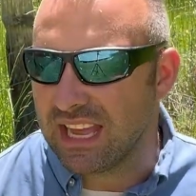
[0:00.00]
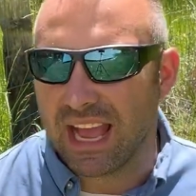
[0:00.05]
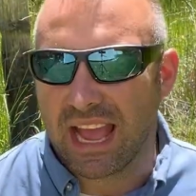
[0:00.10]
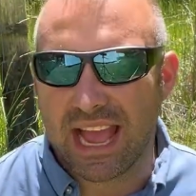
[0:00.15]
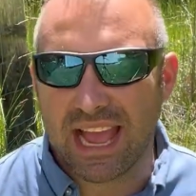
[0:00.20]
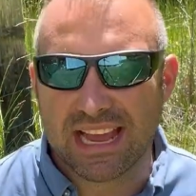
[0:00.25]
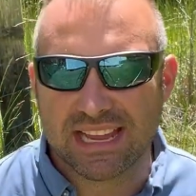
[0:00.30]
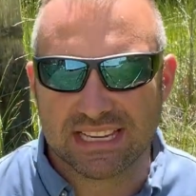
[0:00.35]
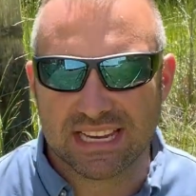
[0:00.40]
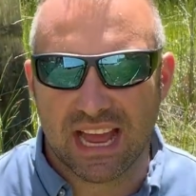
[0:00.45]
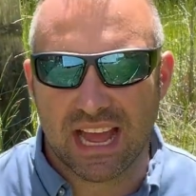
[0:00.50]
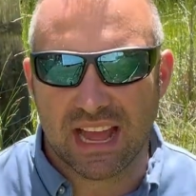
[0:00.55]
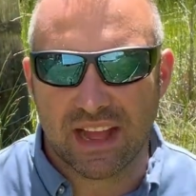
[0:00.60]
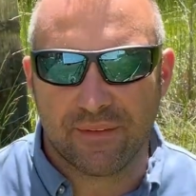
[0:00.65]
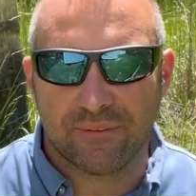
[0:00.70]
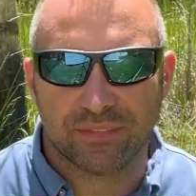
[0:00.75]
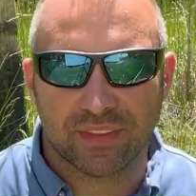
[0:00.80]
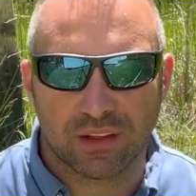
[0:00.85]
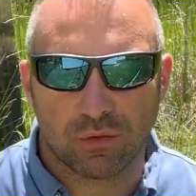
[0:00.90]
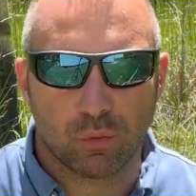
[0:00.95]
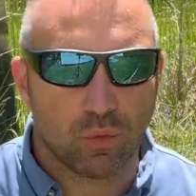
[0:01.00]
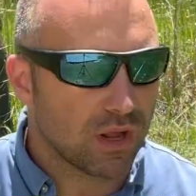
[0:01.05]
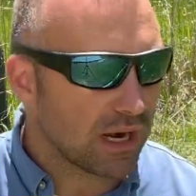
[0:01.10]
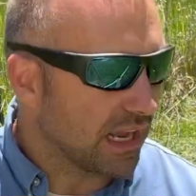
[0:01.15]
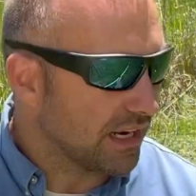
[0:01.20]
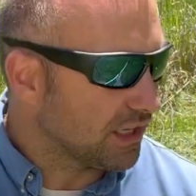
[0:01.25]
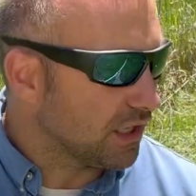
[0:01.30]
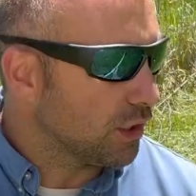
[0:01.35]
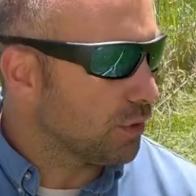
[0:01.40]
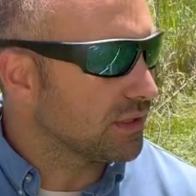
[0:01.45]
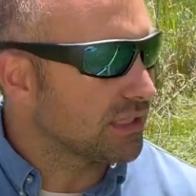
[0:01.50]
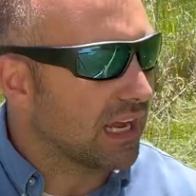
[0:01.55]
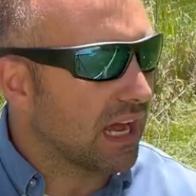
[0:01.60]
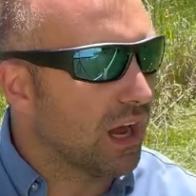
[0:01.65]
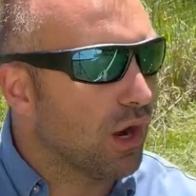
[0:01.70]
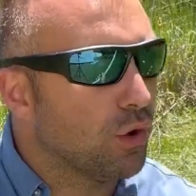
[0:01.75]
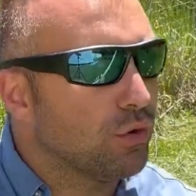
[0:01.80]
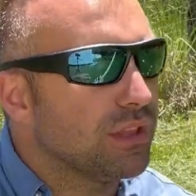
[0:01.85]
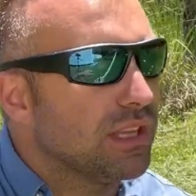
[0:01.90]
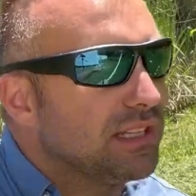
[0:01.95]
What I do is I
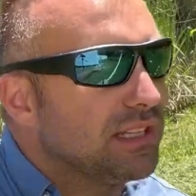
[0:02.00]
hold the